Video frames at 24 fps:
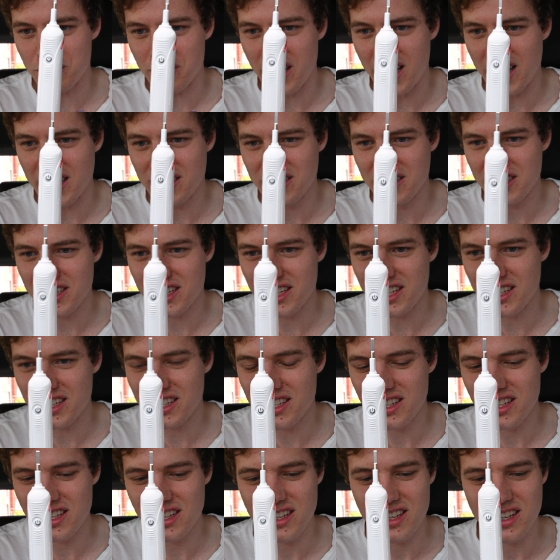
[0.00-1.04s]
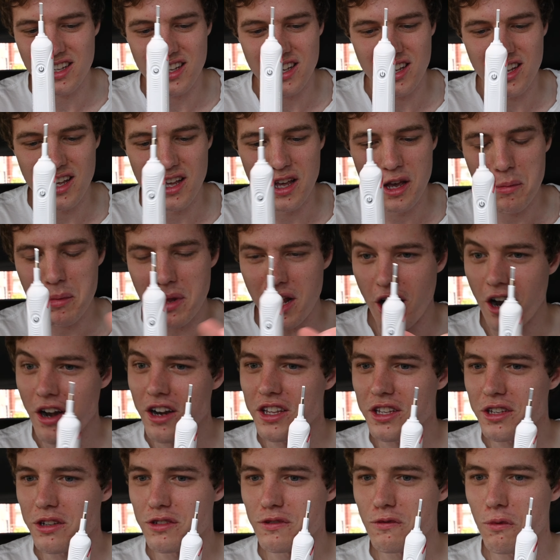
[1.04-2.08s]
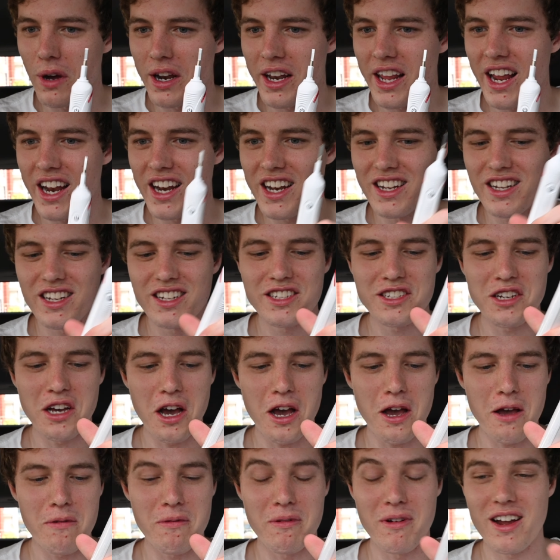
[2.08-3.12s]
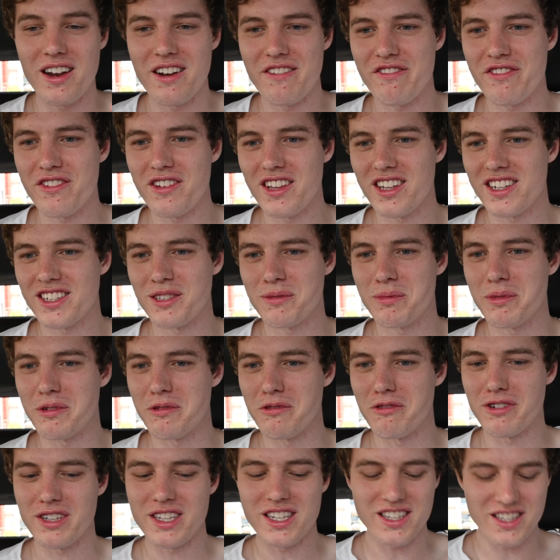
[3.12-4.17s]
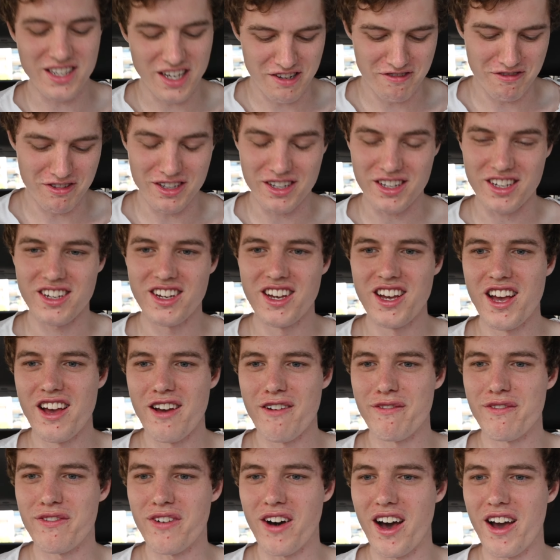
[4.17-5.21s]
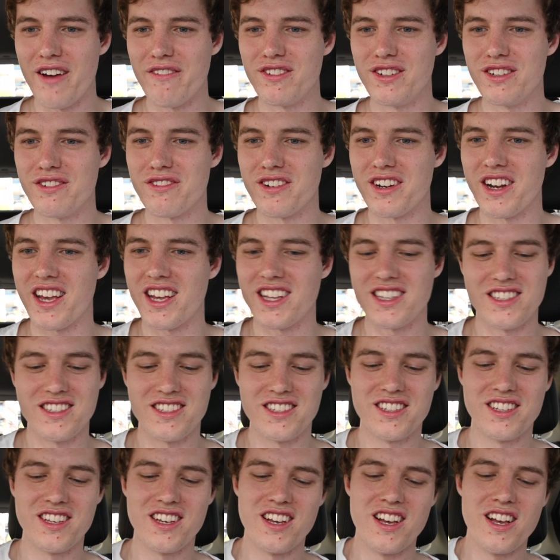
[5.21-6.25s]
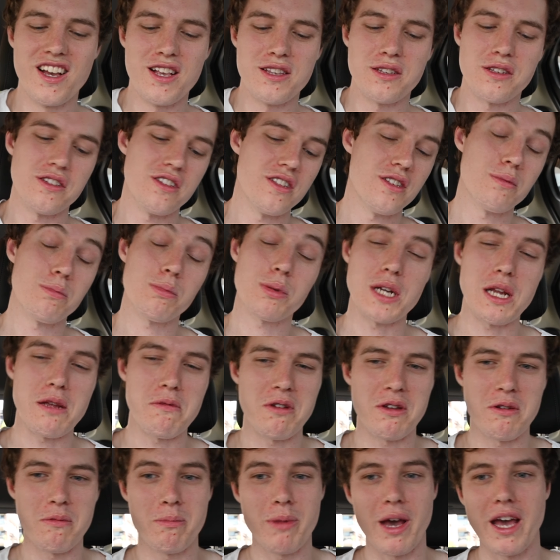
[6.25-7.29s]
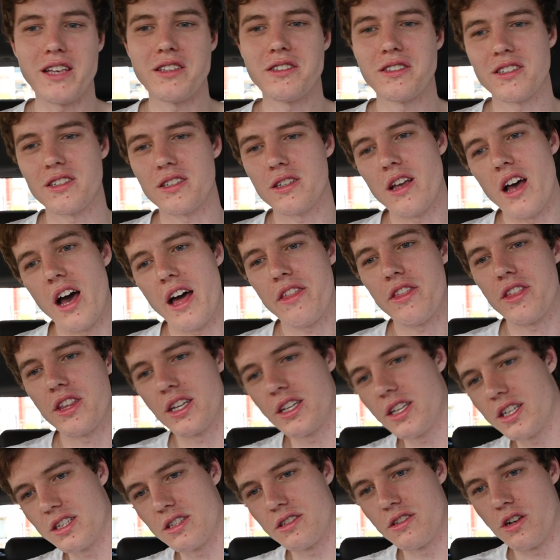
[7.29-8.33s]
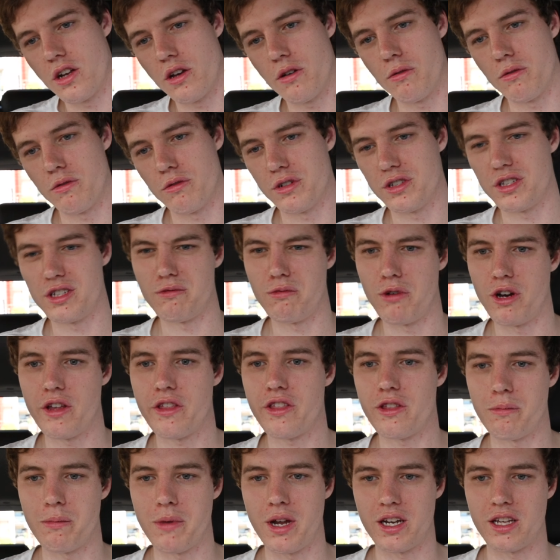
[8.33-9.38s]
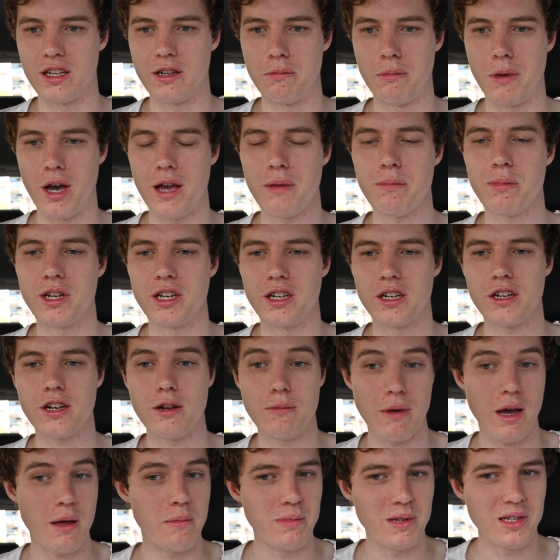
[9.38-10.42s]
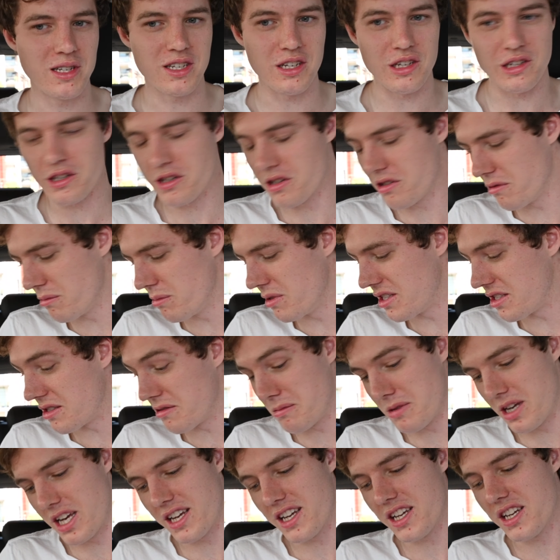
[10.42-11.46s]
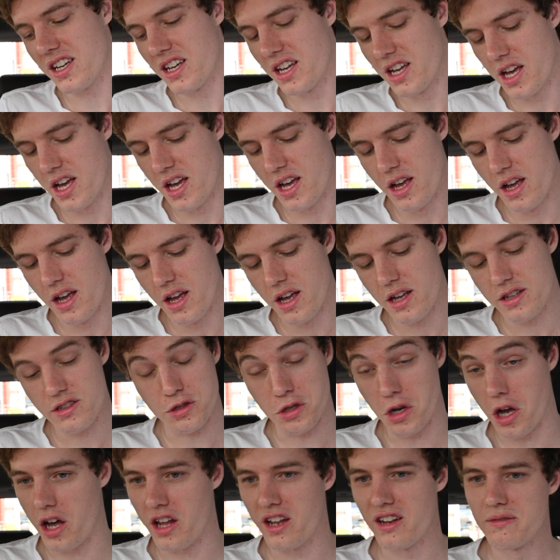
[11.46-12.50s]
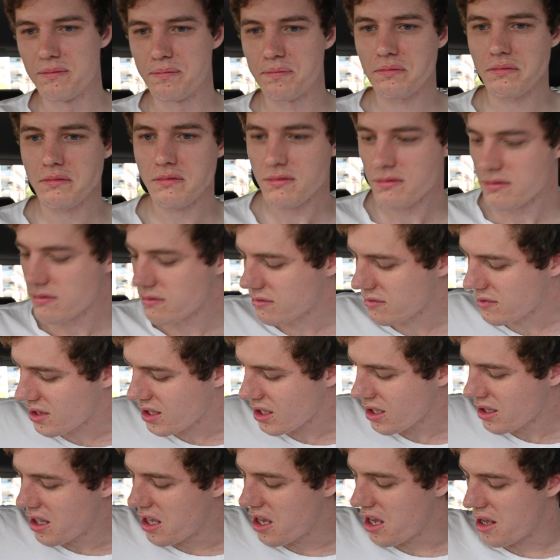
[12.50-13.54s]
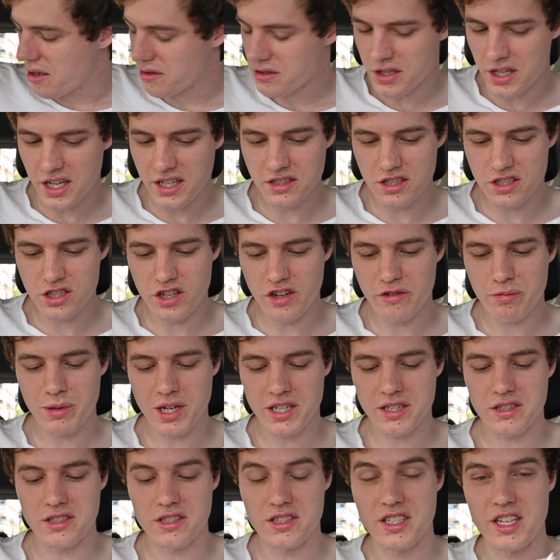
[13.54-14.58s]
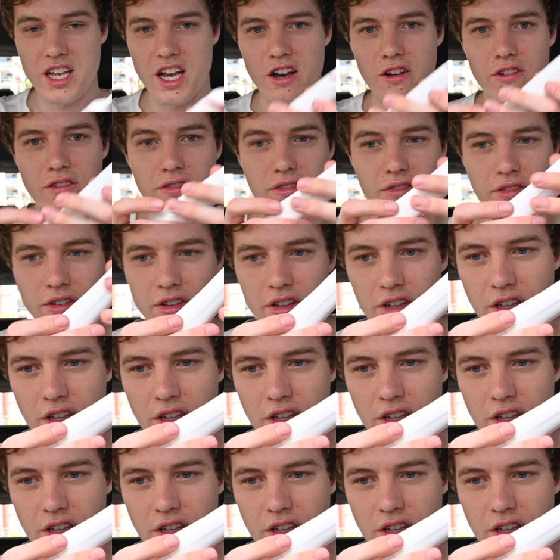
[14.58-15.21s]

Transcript: heads in here. But I only use one head at a time. I don't feel like it's a bit weird to have like 5 different heads. So this premium base, I think, is not really worth the money in my opinion. It might be to you, but to me, it's not. So here's the toothbrush itself.